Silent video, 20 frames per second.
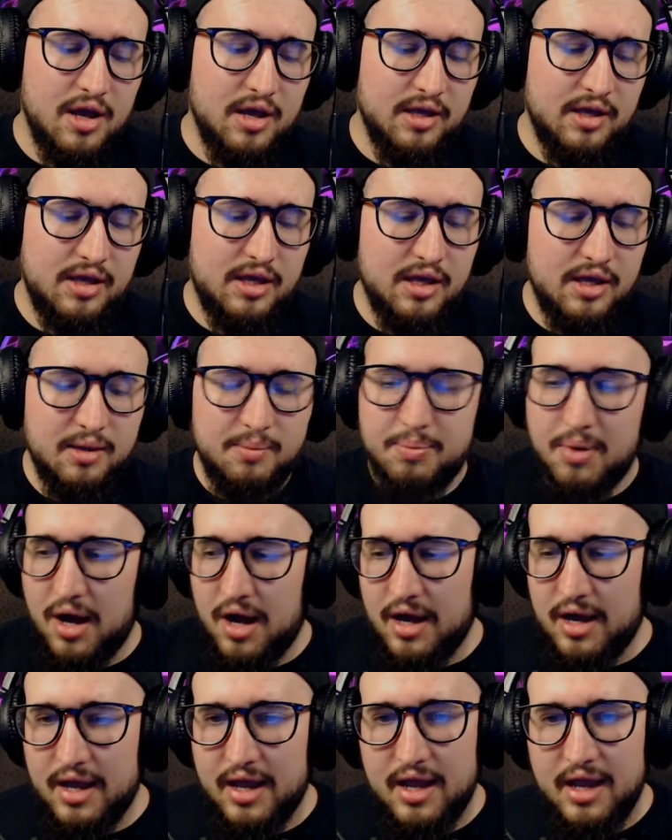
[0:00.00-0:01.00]
he
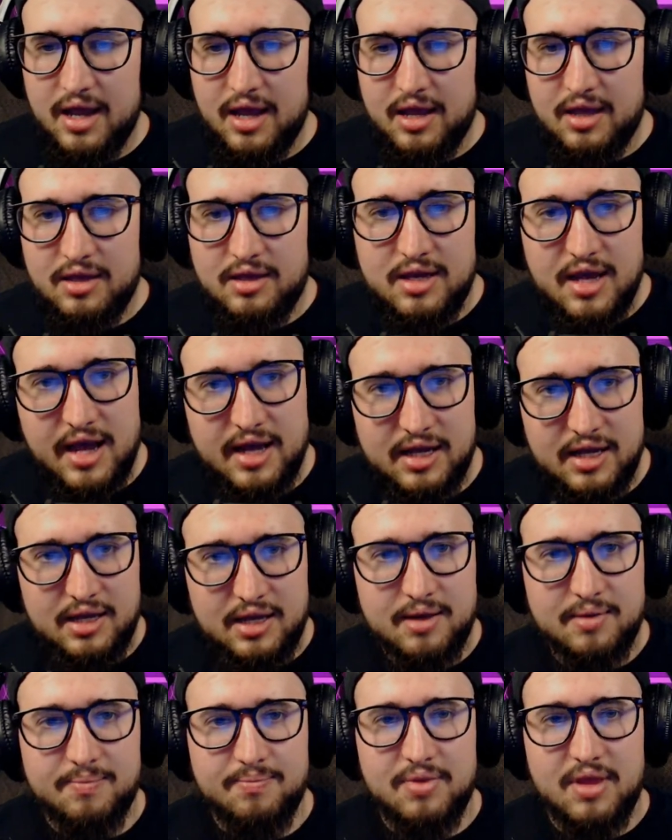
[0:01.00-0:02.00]
bought a
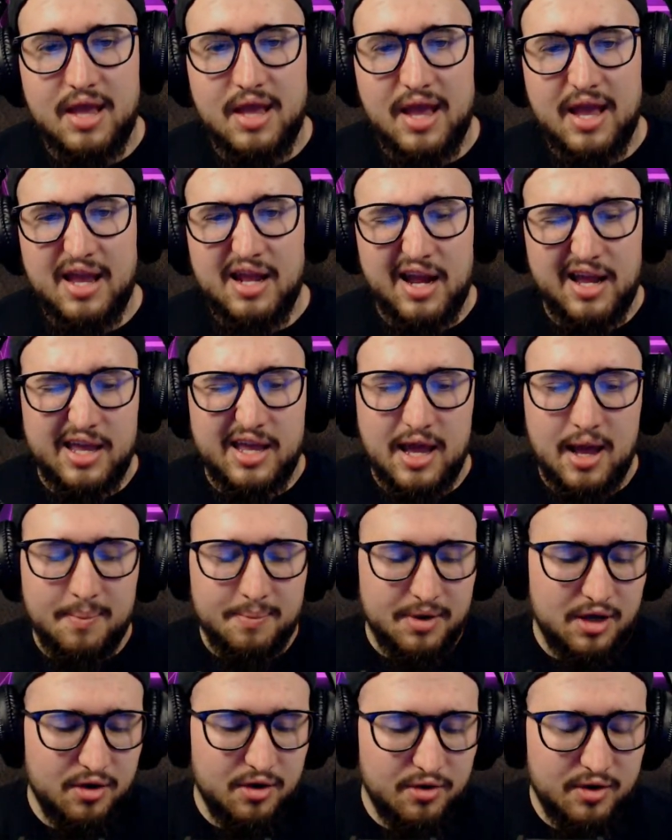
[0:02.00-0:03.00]
Yeti, and I
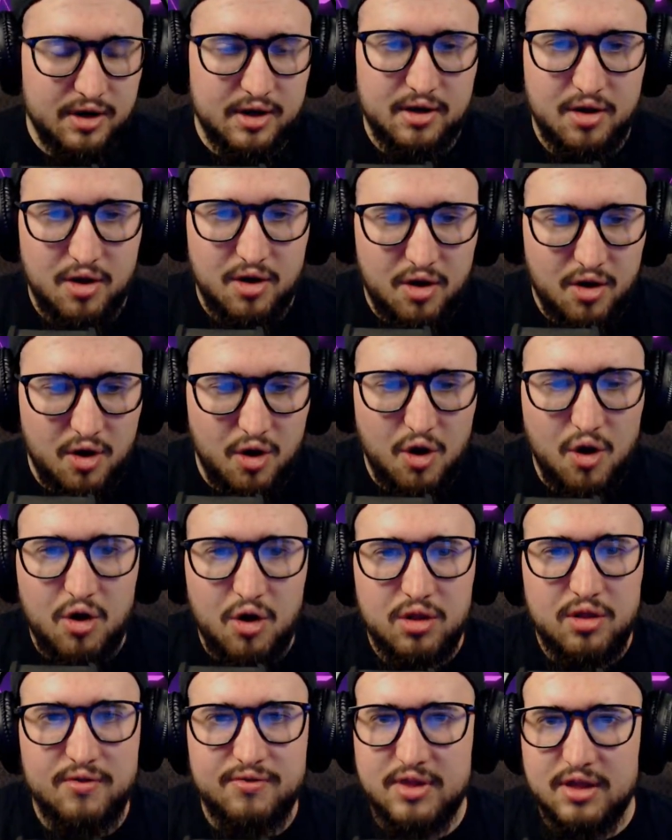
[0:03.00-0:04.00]
kept hearing
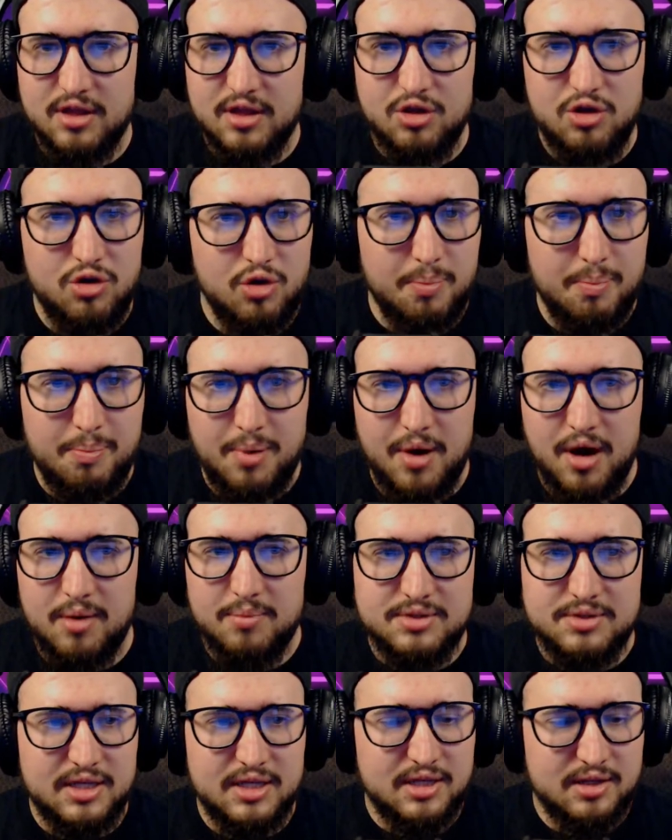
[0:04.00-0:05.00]
all of the little
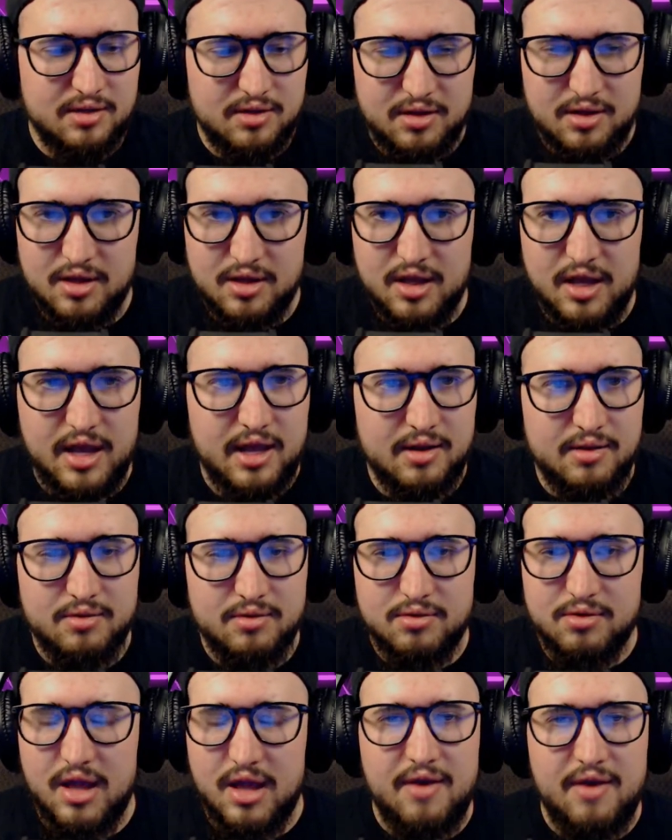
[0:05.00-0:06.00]
bumps
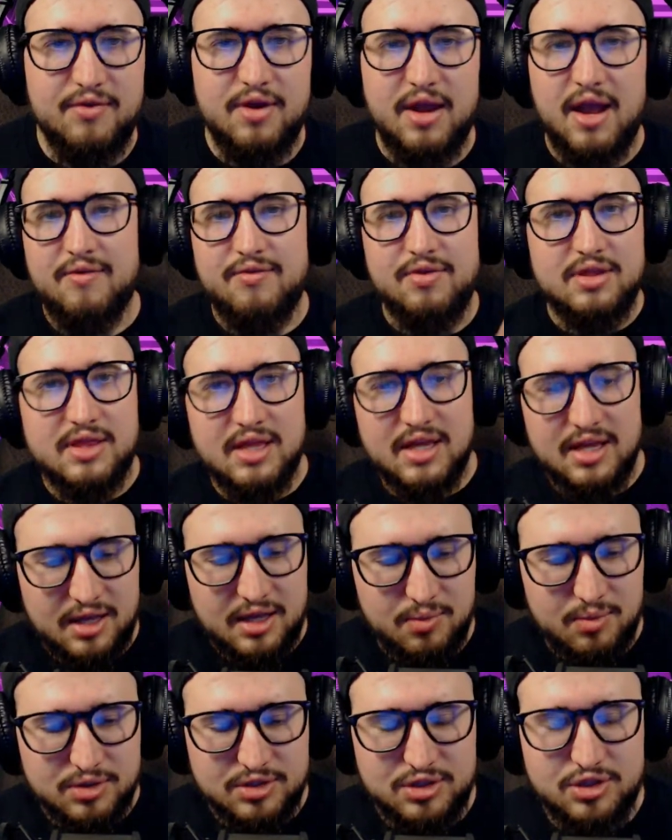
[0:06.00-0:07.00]
and everything
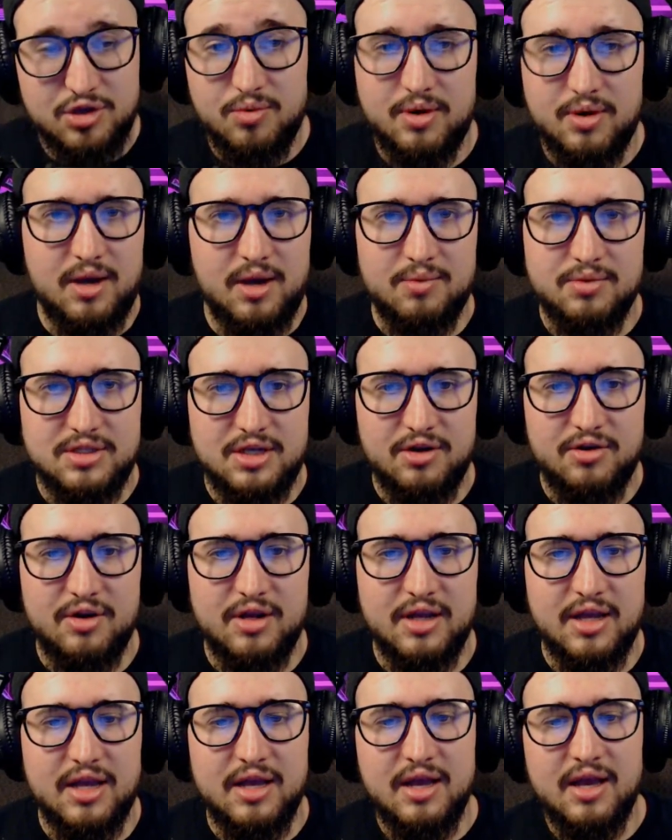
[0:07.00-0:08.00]
he was doing. I was
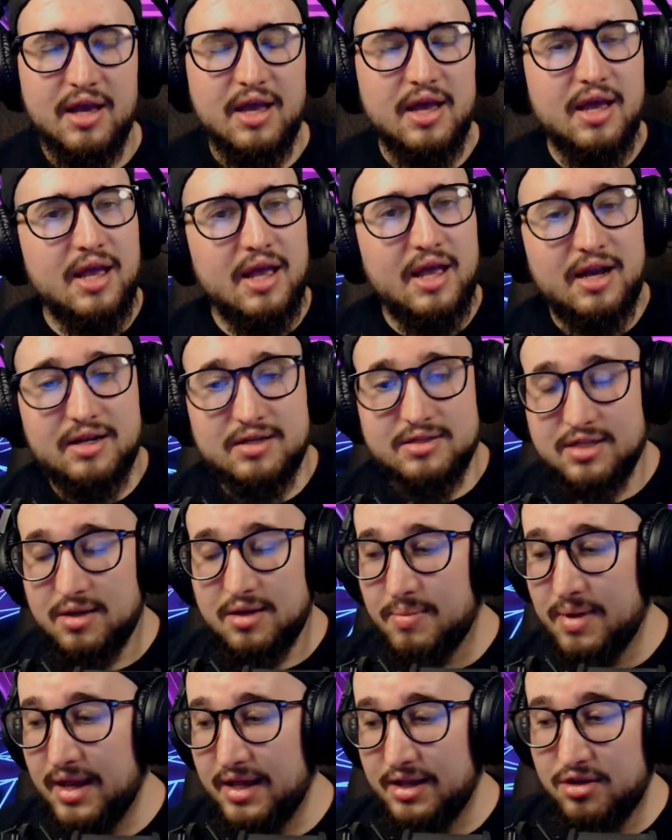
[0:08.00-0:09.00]
hearing it, and I was
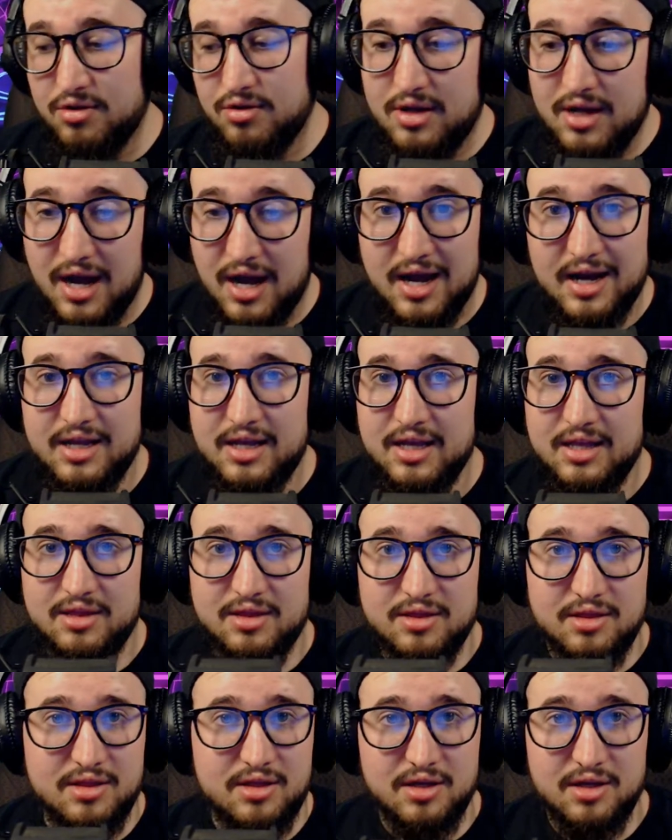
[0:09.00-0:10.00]
like, man, you got to get
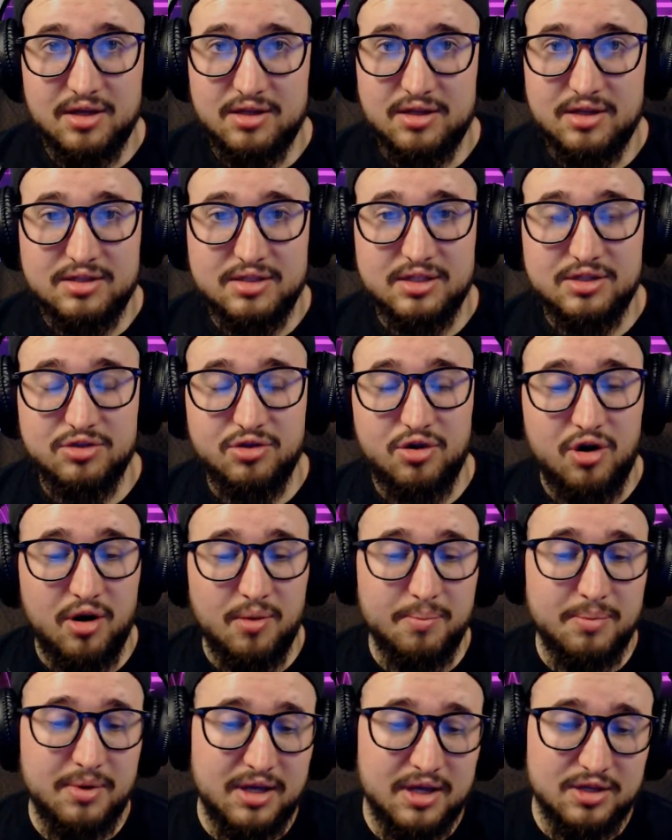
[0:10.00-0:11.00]
the scissor
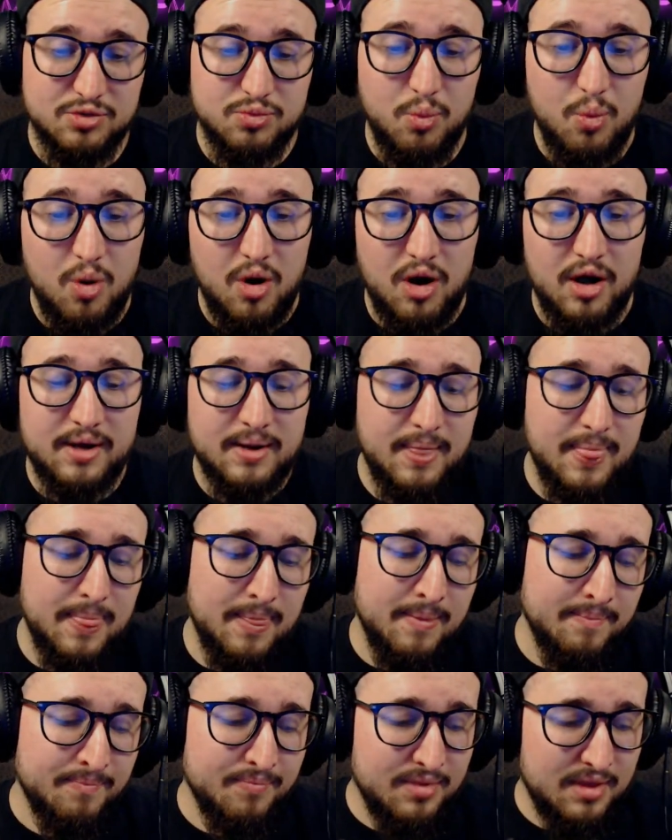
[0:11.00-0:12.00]
arm because one,
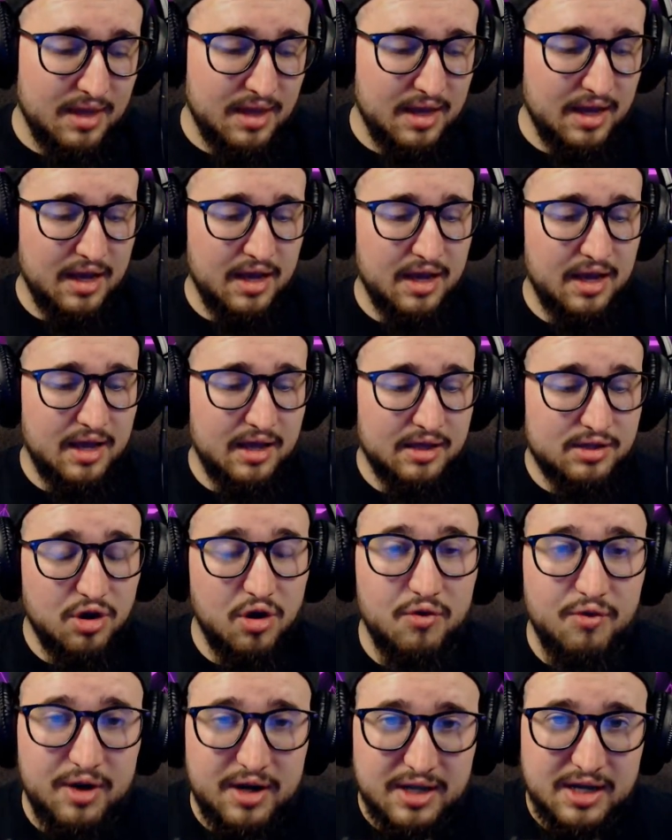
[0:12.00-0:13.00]
it's
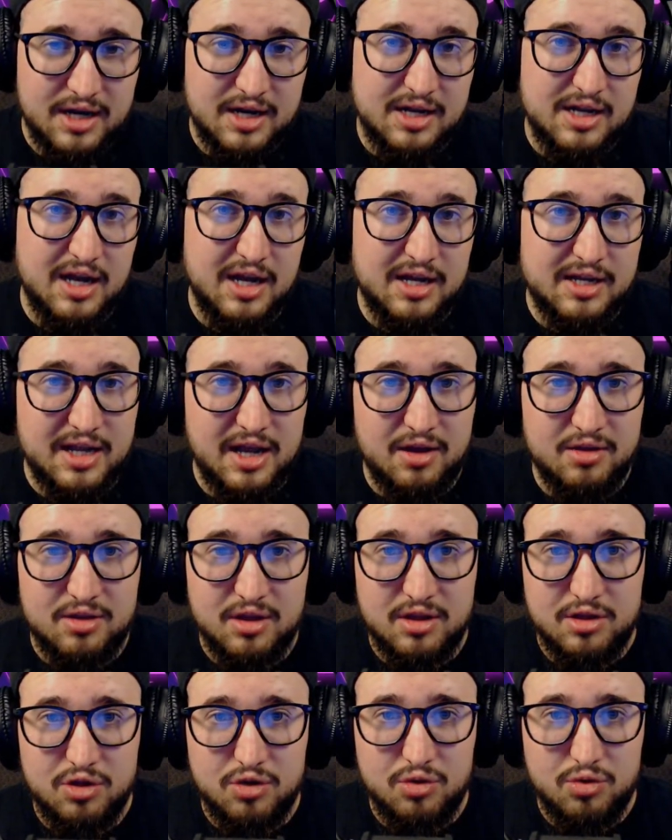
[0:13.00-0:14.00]
already going to cut down
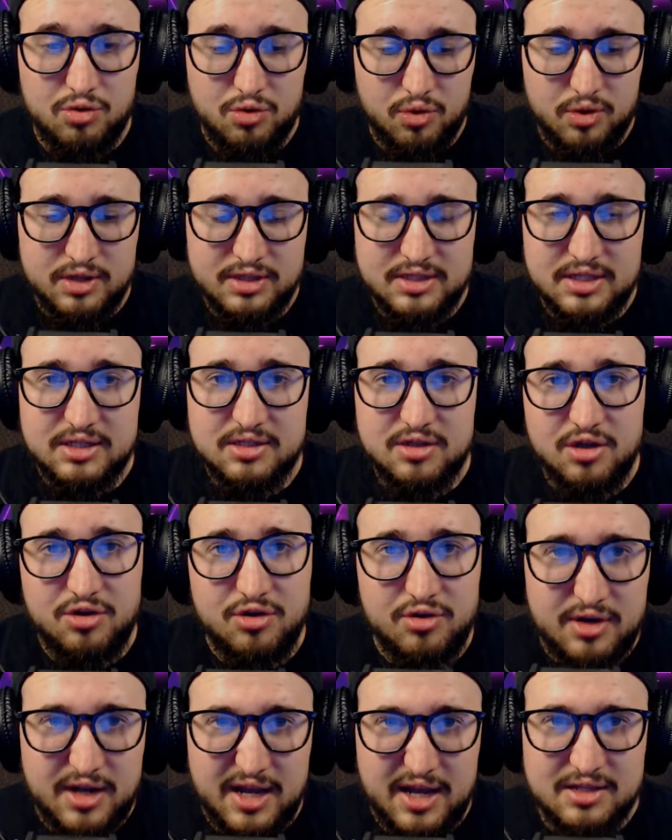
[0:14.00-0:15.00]
the little noises on
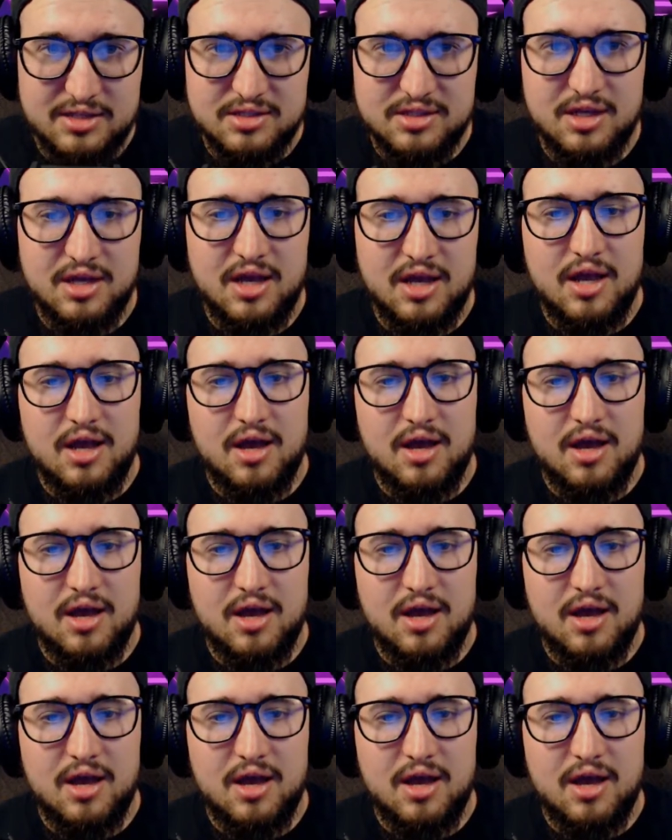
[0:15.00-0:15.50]
your desk